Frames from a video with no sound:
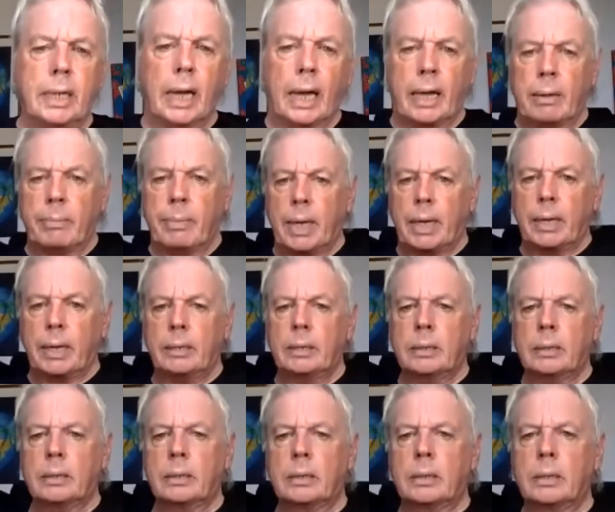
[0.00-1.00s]
came in
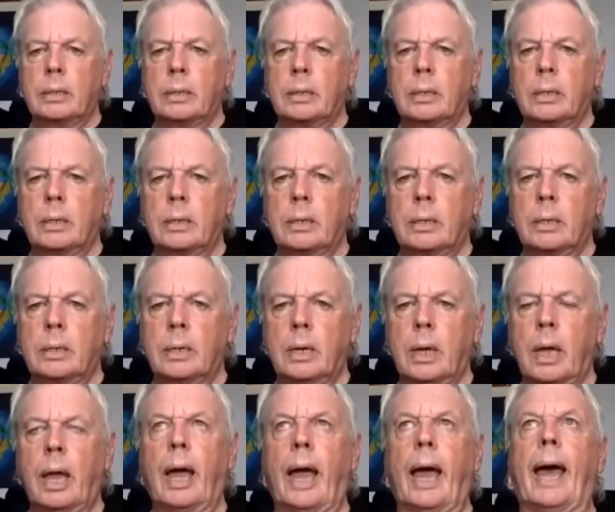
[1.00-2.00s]

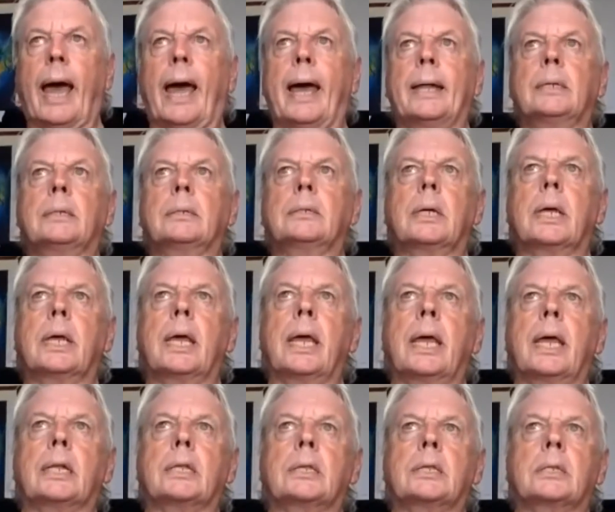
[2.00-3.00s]
and
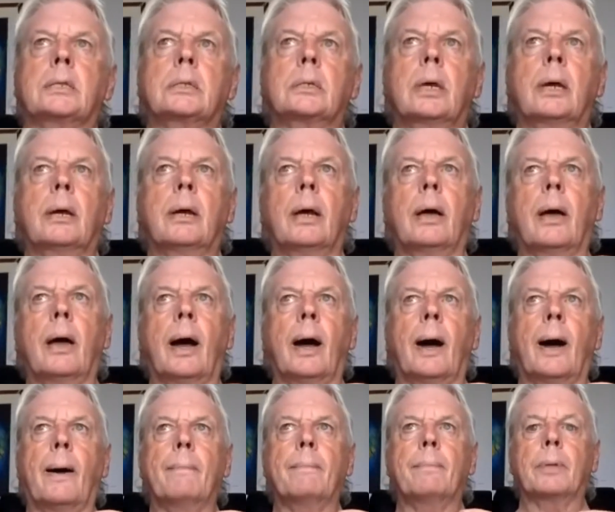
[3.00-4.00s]
it
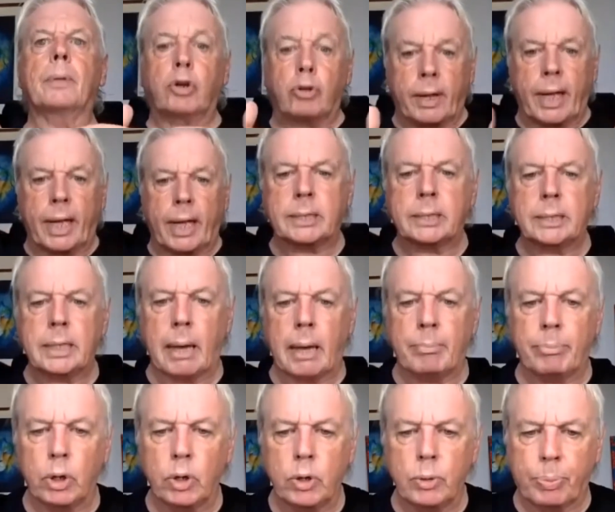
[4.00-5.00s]
um, created
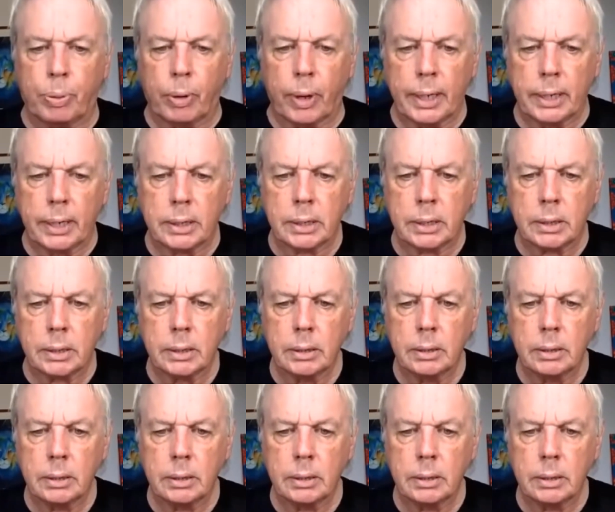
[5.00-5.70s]
that blueprint,